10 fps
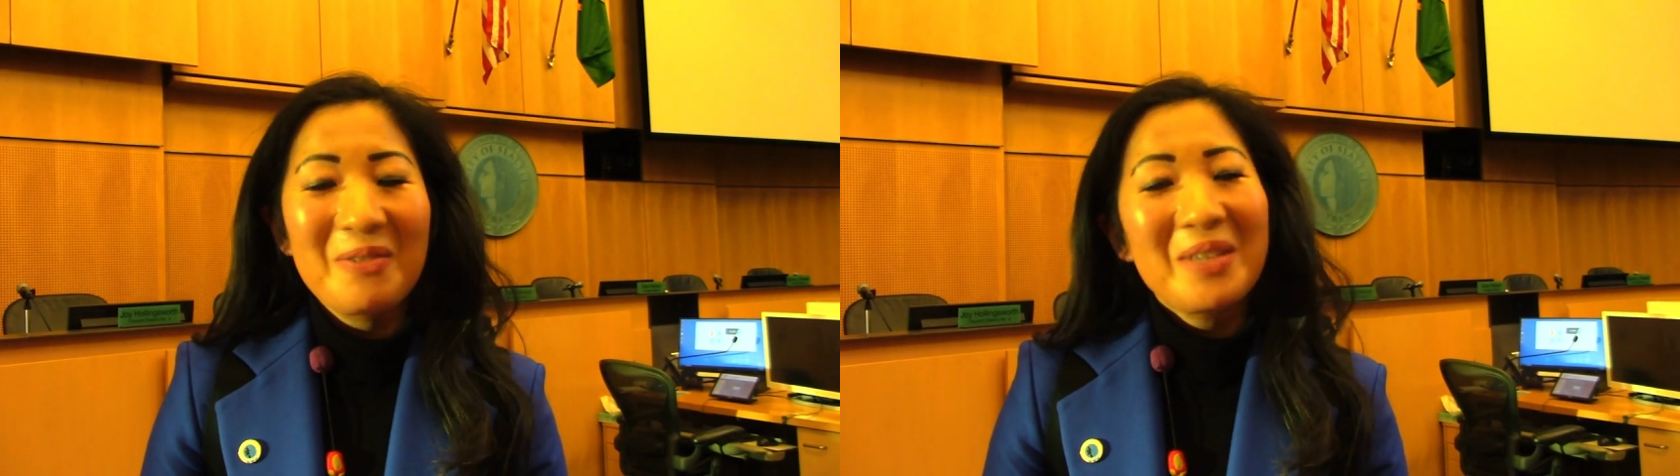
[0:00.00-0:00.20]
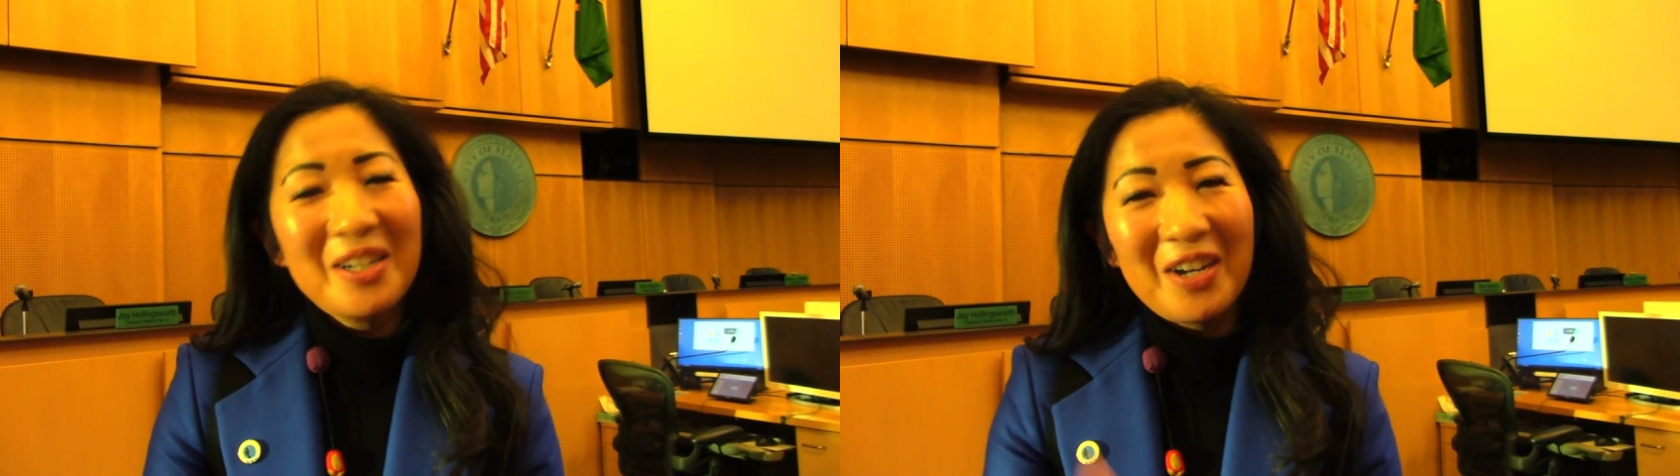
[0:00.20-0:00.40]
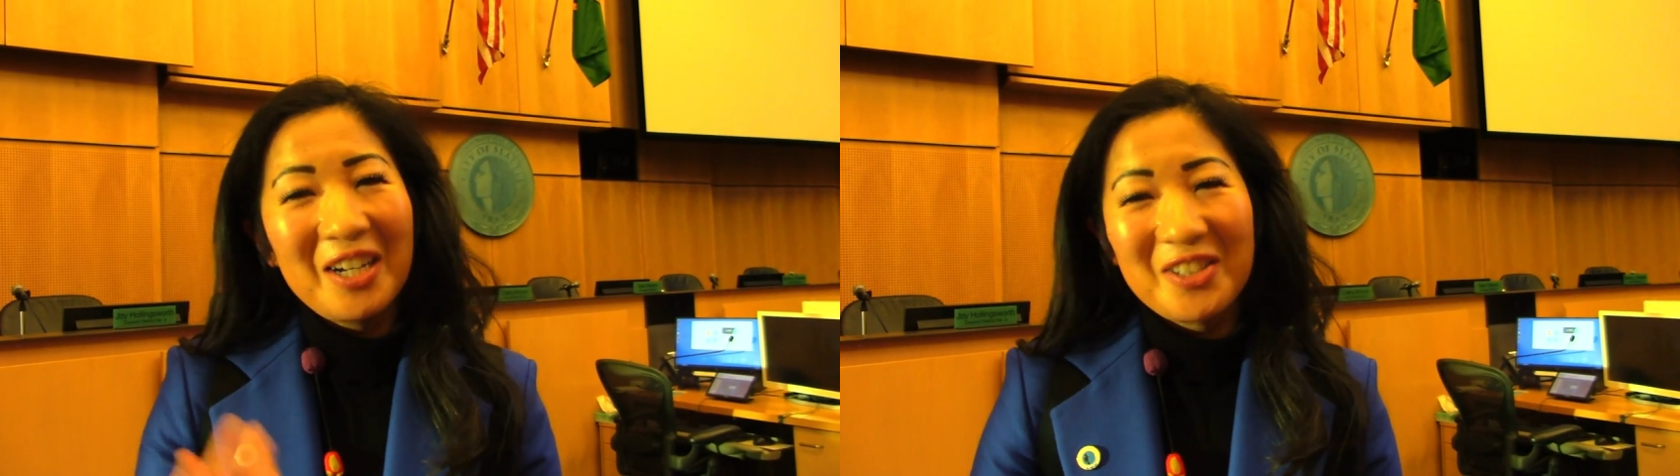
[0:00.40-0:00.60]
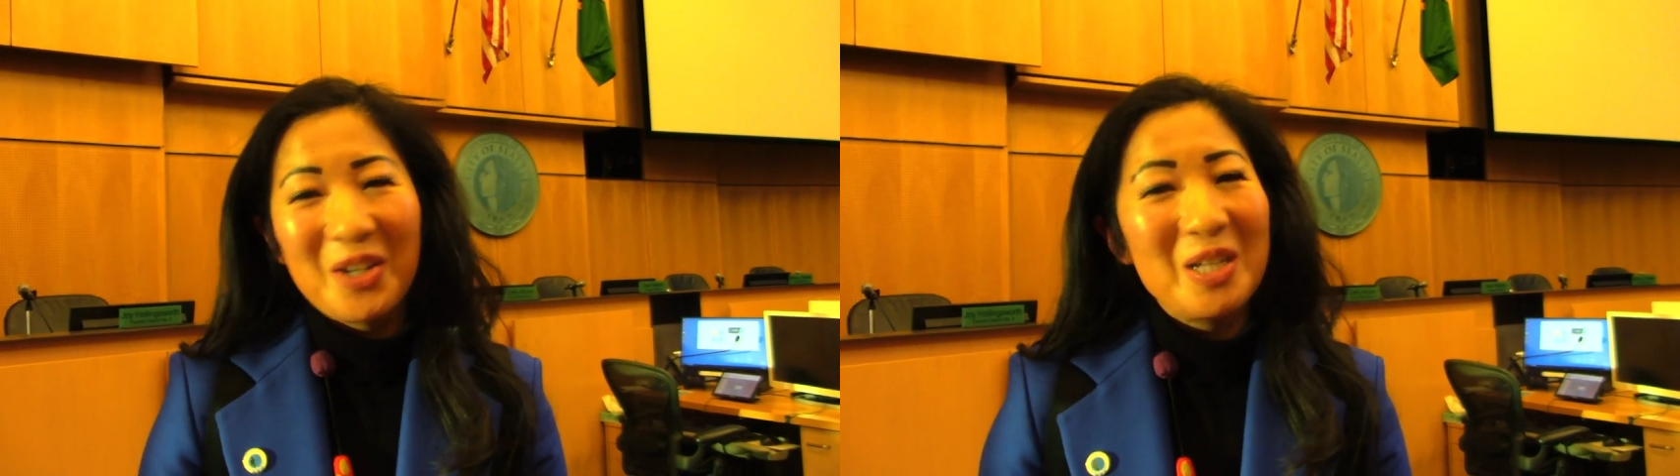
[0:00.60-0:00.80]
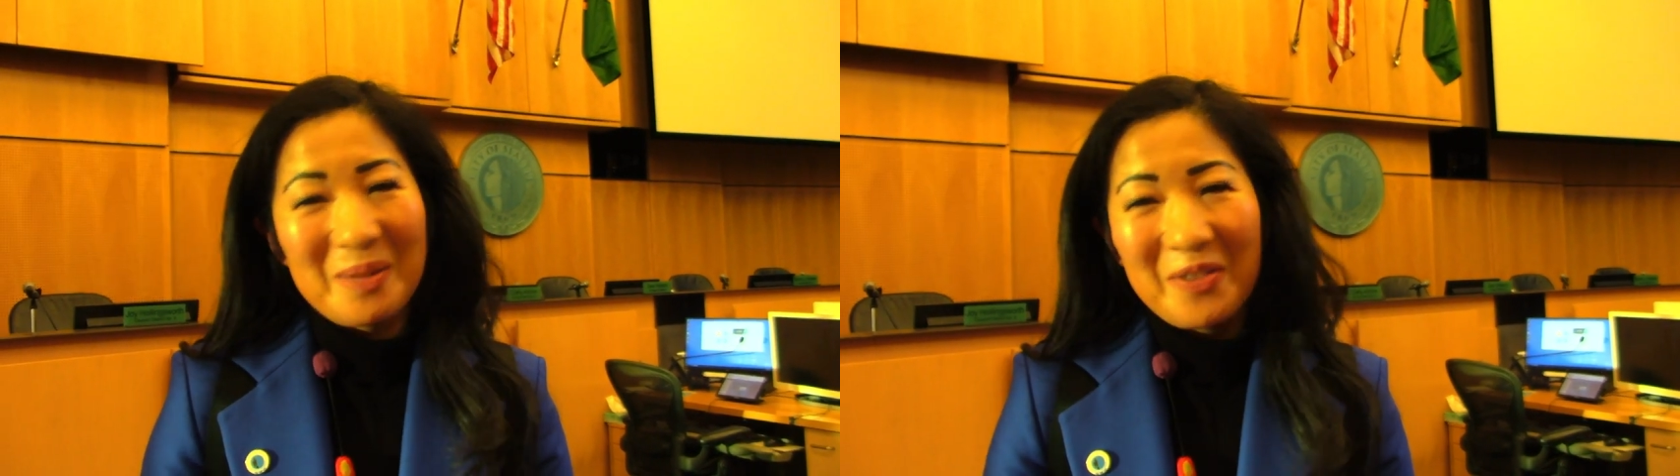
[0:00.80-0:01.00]
Nutcracker is
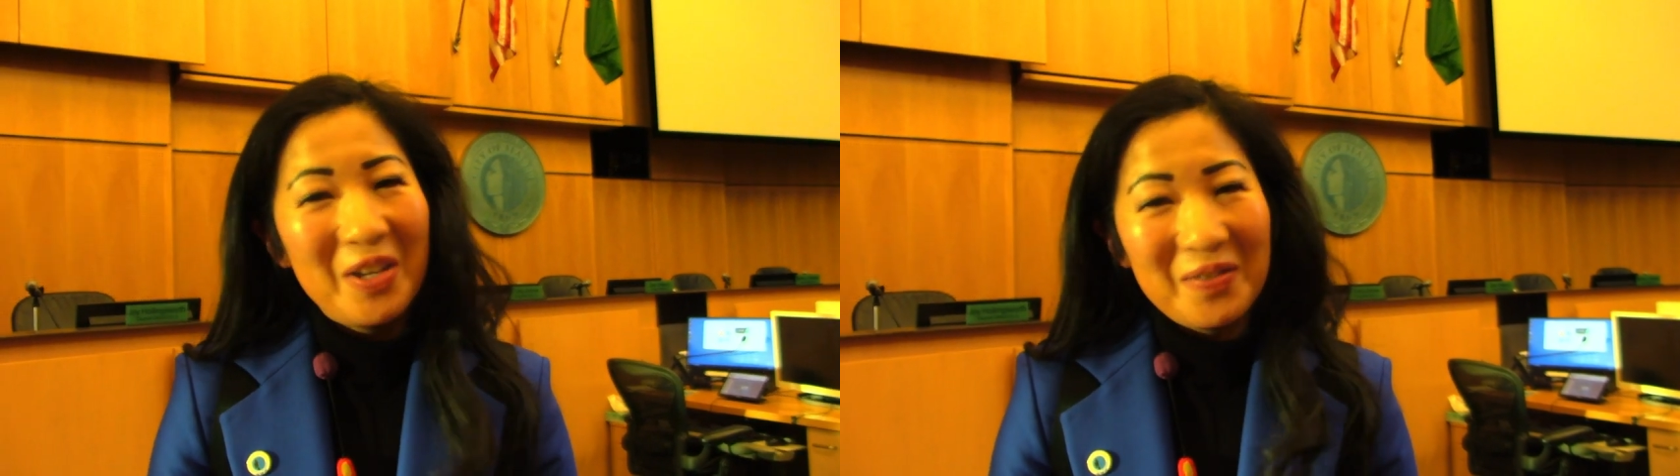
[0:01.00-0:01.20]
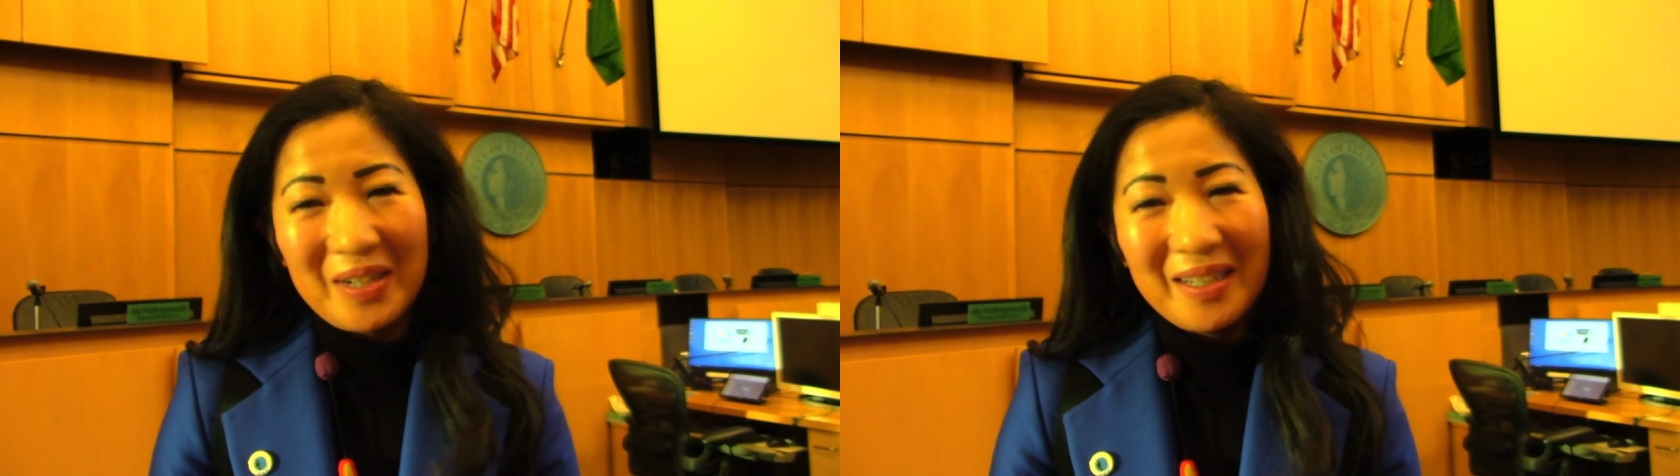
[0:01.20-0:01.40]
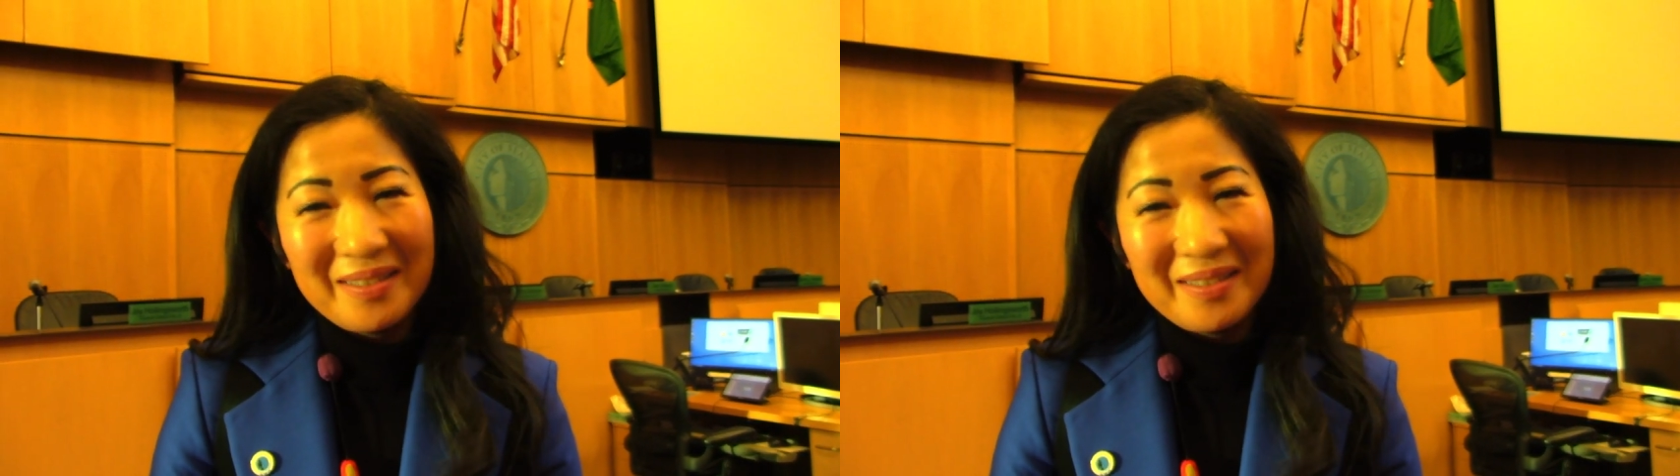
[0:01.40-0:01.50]
always my favorite.